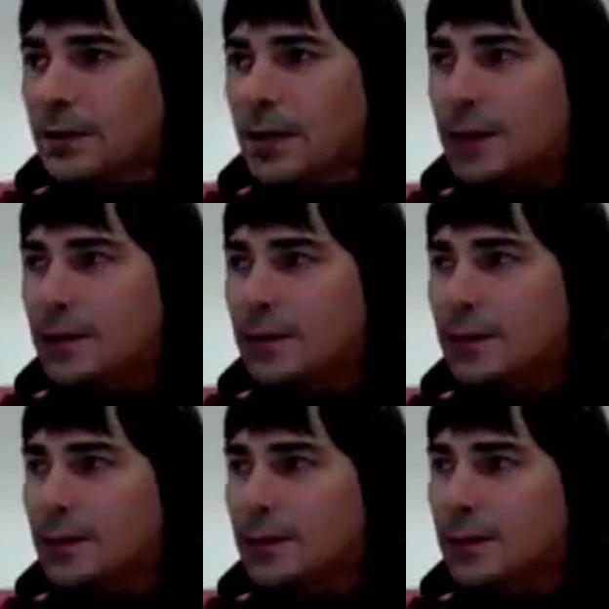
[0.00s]
taking
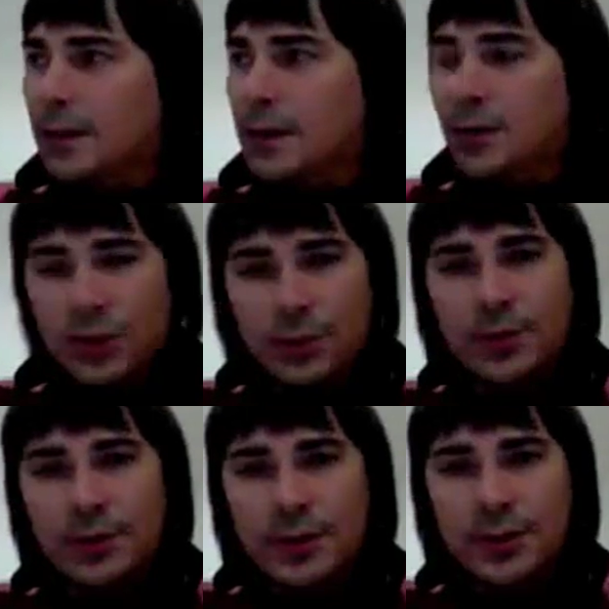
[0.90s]

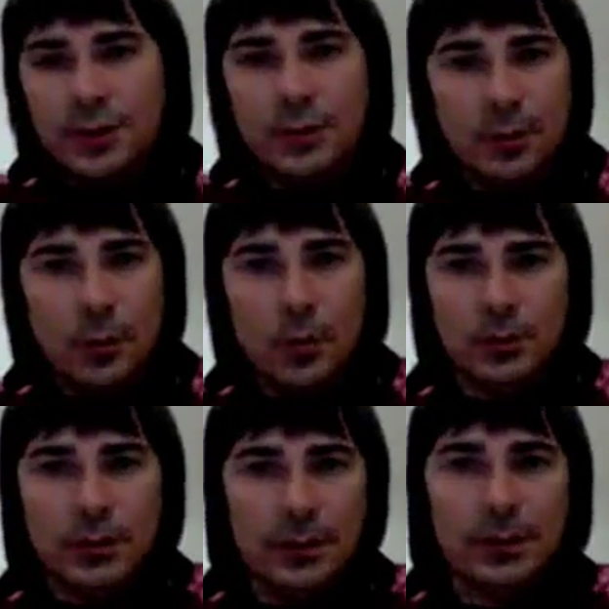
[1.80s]
interpretation about
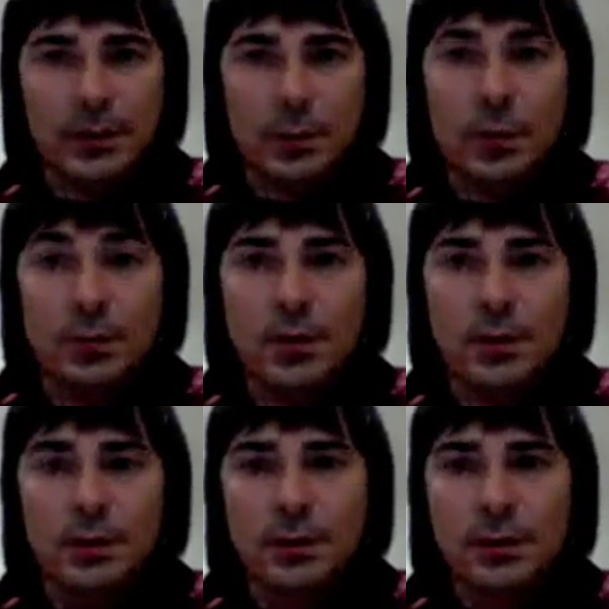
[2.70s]
what's happening with
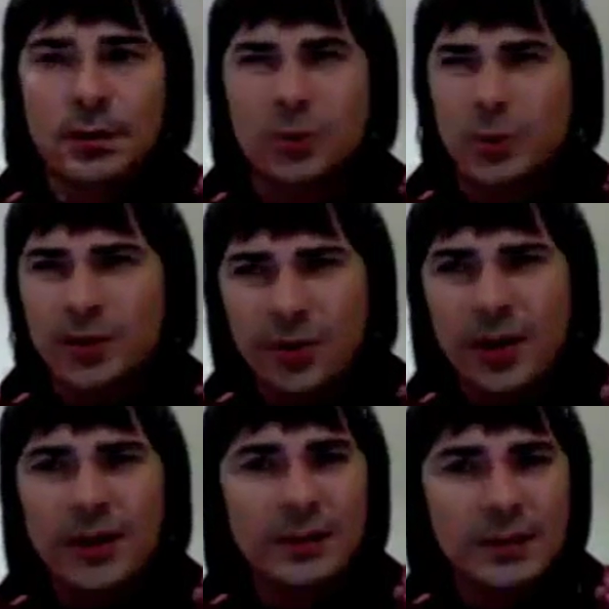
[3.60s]
me. Do I
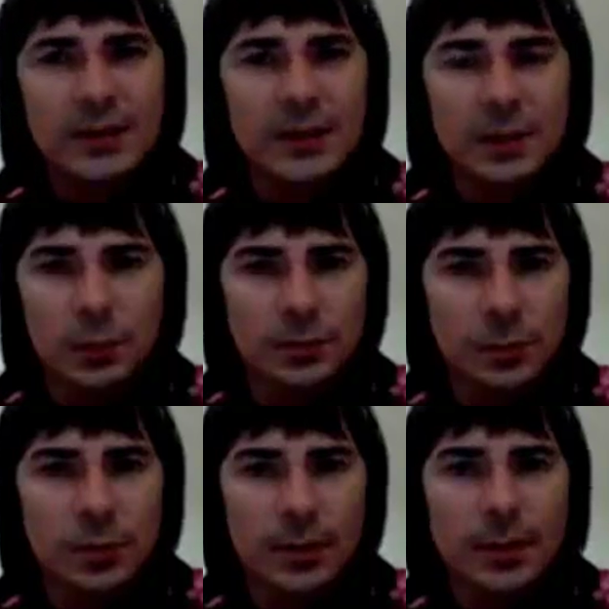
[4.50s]
really understand
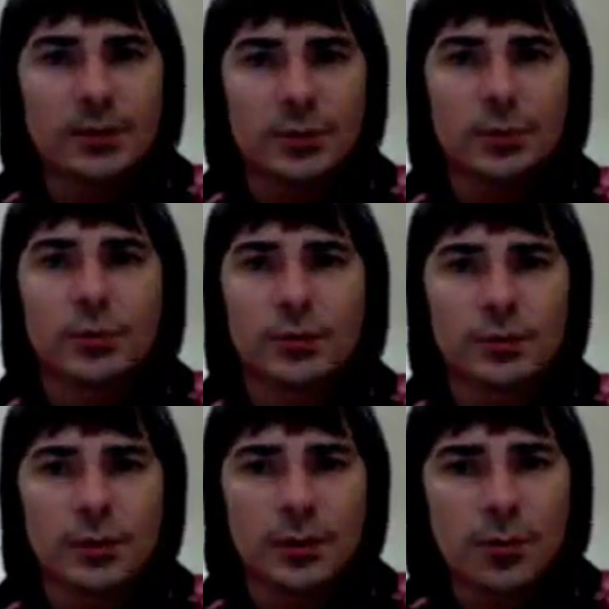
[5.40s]
what am I doing?
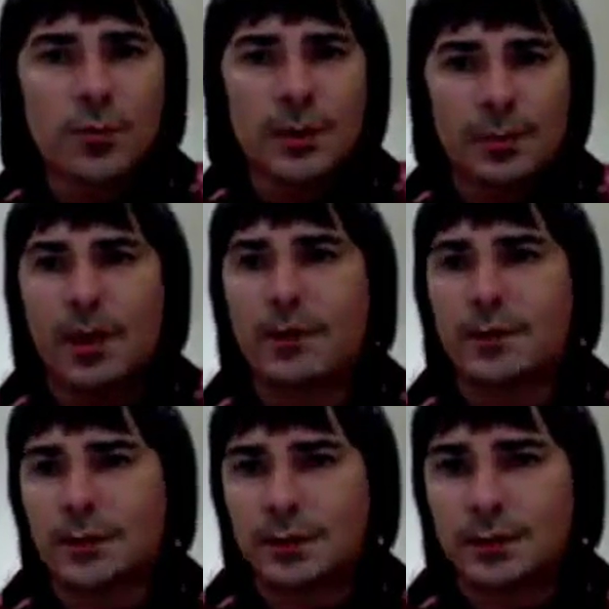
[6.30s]
Do I know my
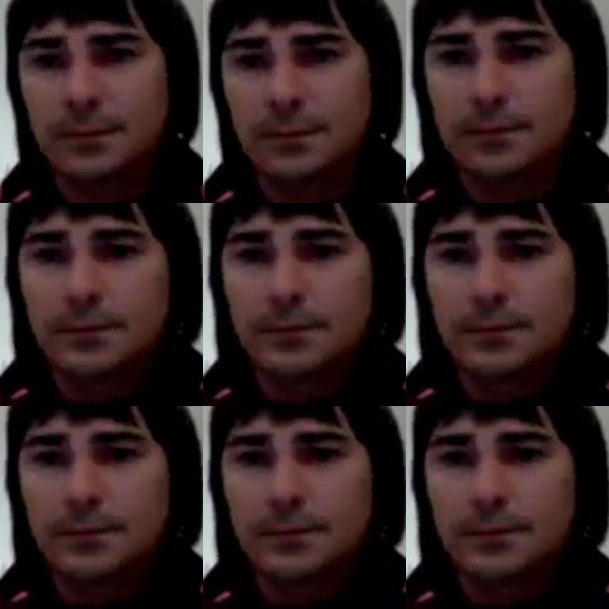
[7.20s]
patterns?